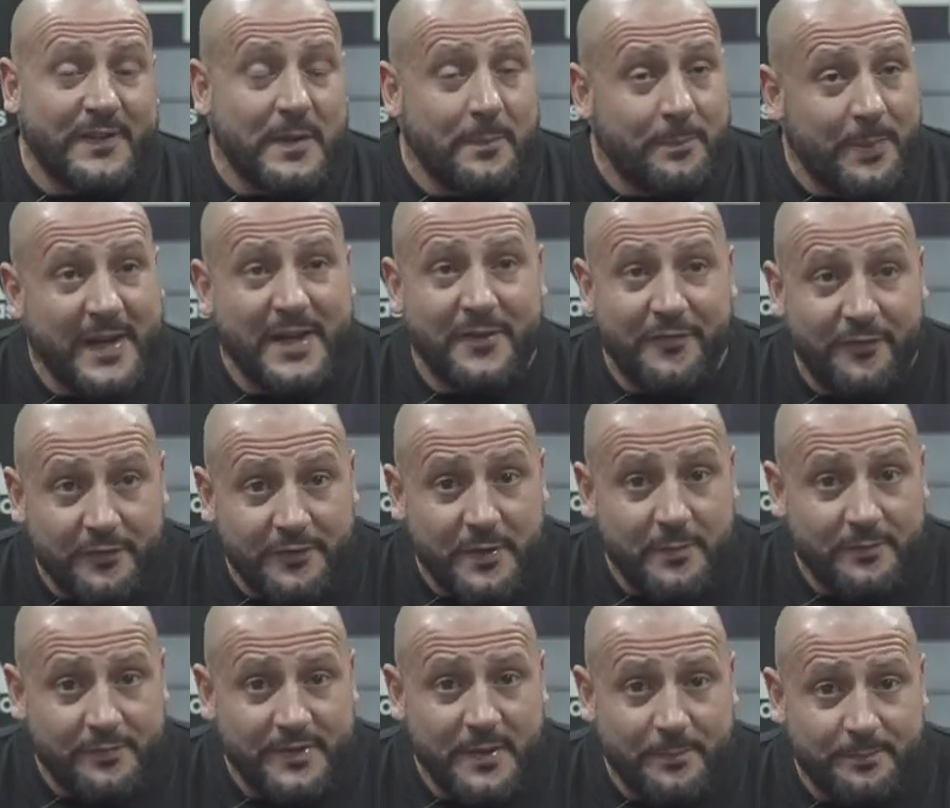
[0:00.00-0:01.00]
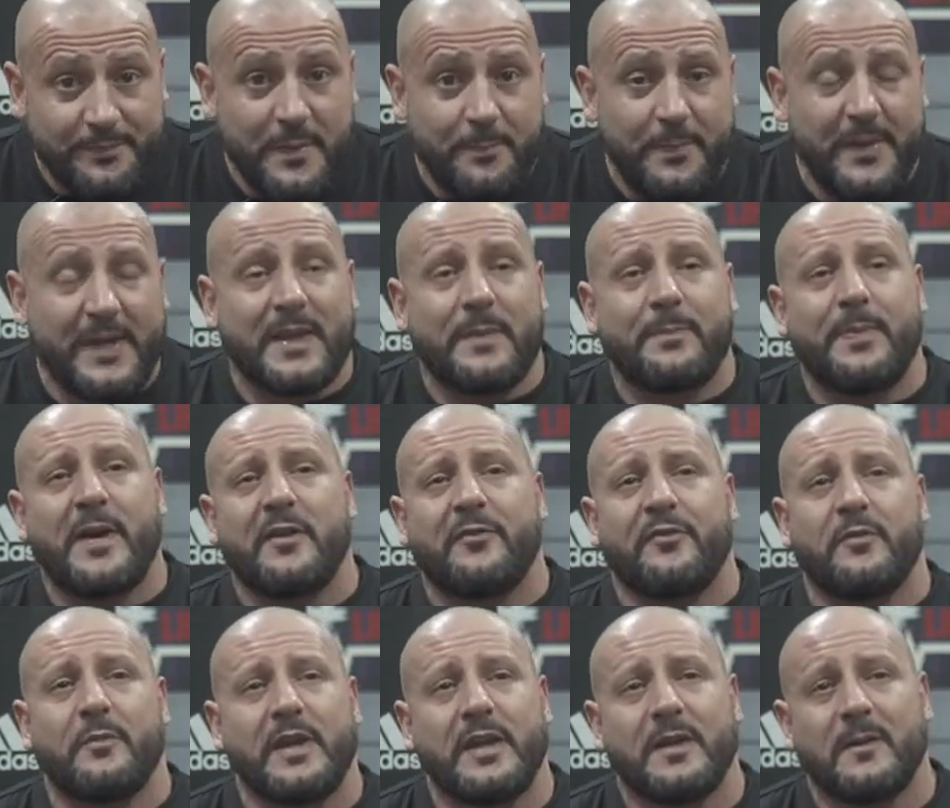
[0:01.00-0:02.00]
the bigger the better
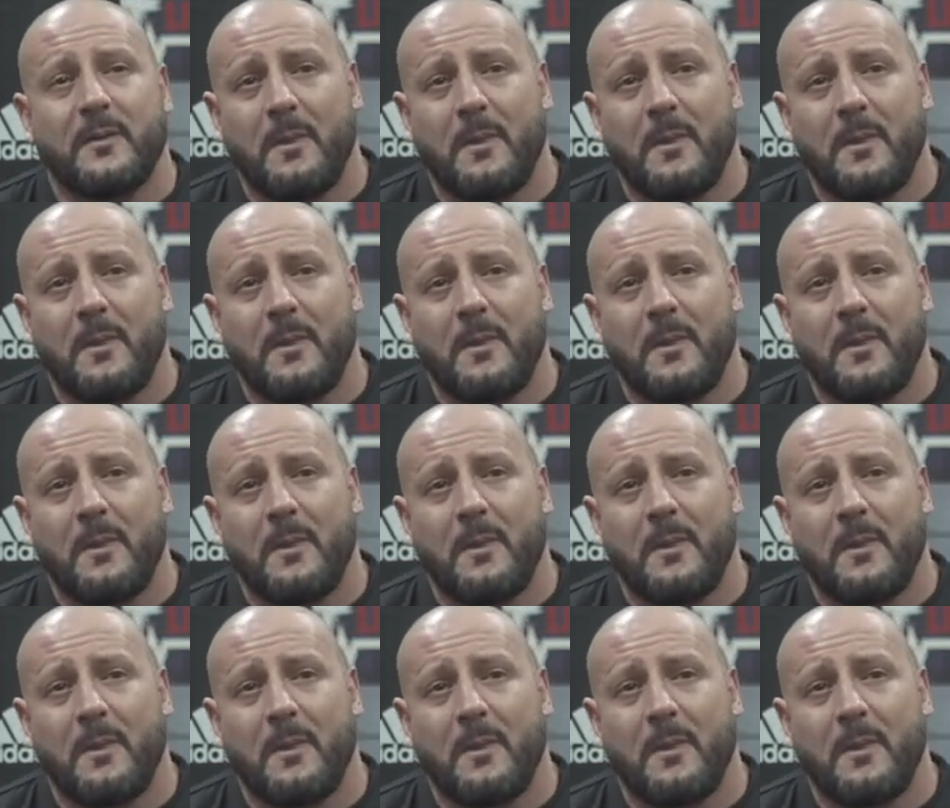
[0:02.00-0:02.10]
for me.